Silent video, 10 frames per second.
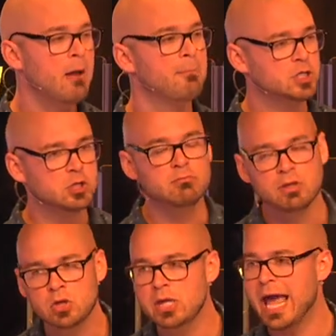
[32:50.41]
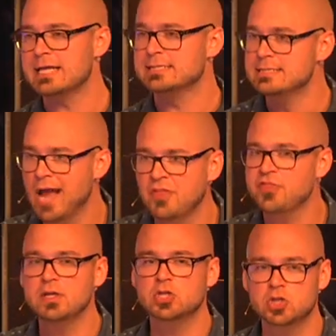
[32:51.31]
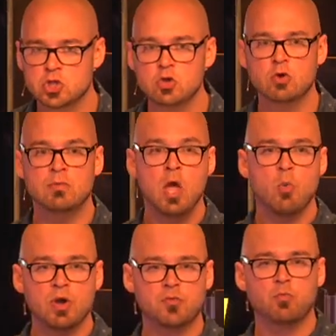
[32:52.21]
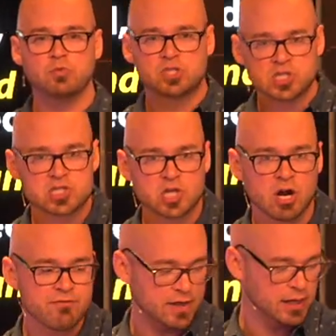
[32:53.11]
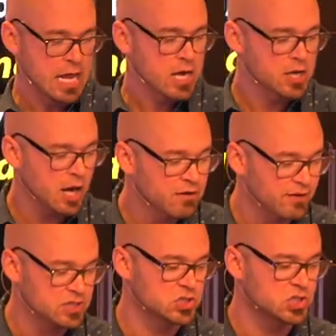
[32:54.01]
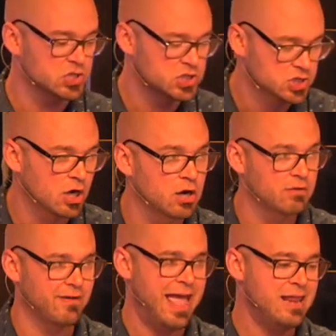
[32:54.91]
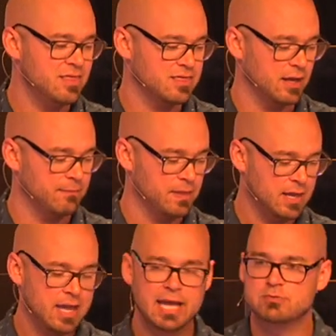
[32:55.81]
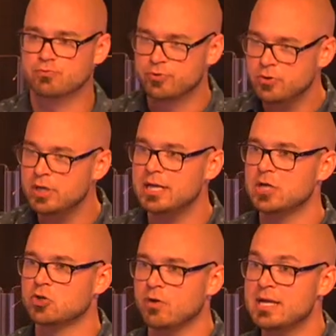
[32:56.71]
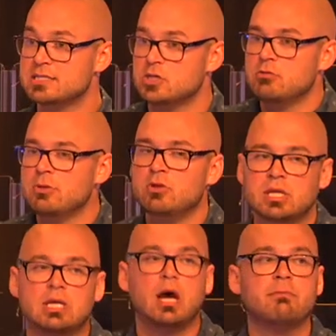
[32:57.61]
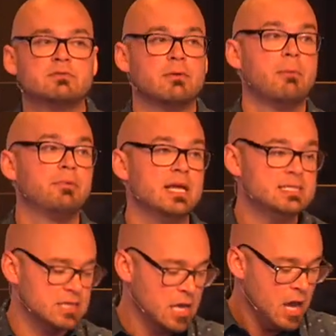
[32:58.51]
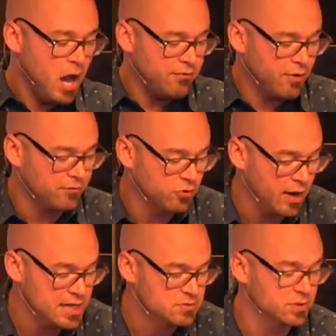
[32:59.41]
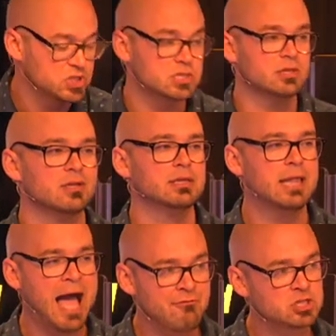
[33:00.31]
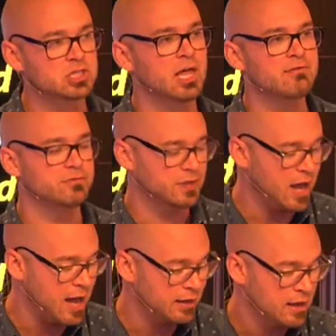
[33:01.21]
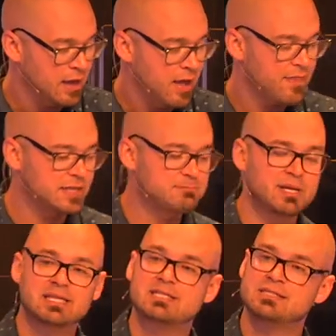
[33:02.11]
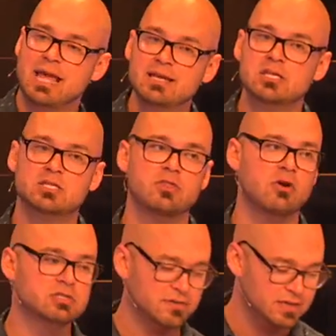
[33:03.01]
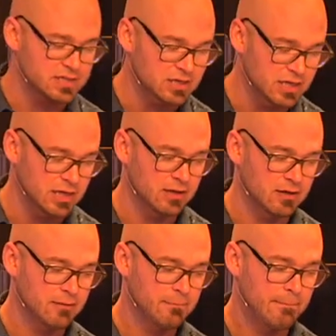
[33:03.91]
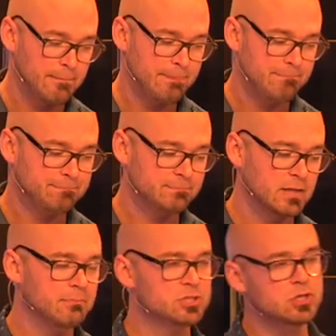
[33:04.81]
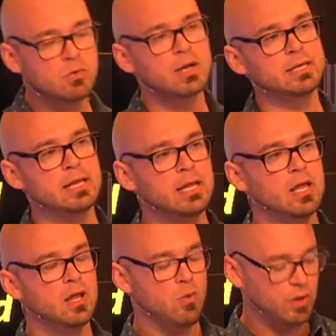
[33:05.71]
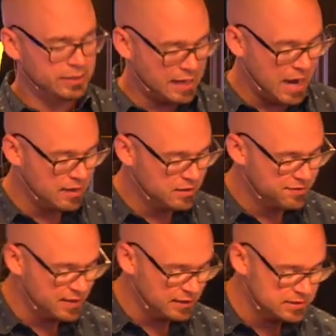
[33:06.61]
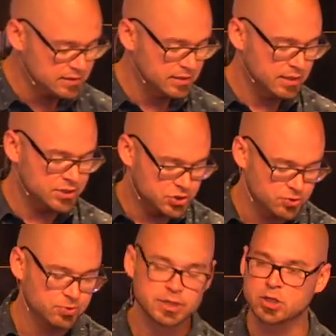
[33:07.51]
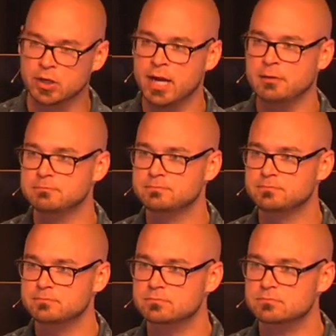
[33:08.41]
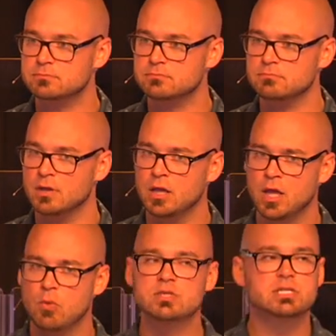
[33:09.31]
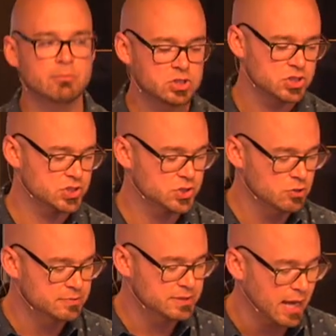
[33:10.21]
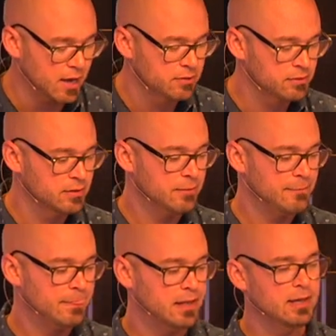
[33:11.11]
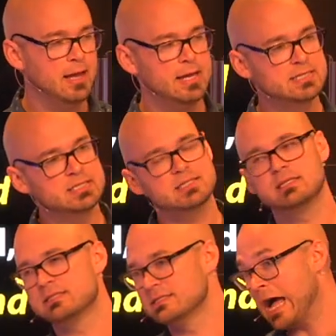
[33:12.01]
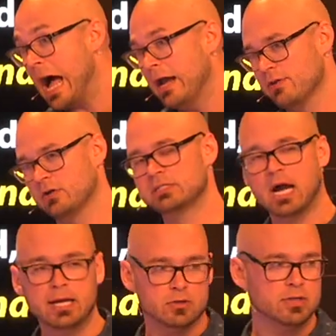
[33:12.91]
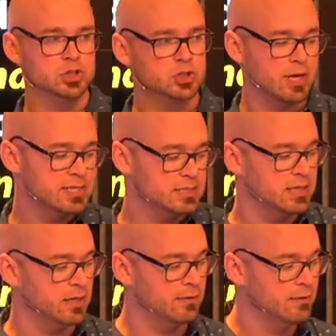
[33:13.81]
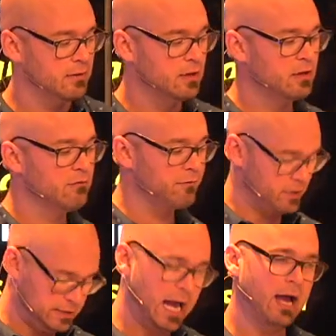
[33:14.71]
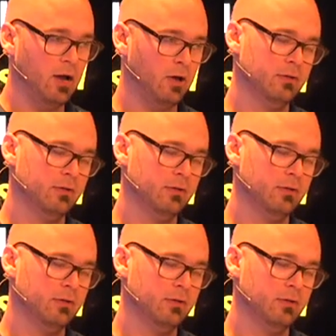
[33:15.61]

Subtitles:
But humility has nothing to do with deserving. None of us deserve anything. It's rooted in grace. Humility comes from a place of grace, which is lavish love of God that's been extended to those of us in need. But you know what? What God thinks is truly great? When someone just stoops down and he sets aside their title and trades it in for a towel.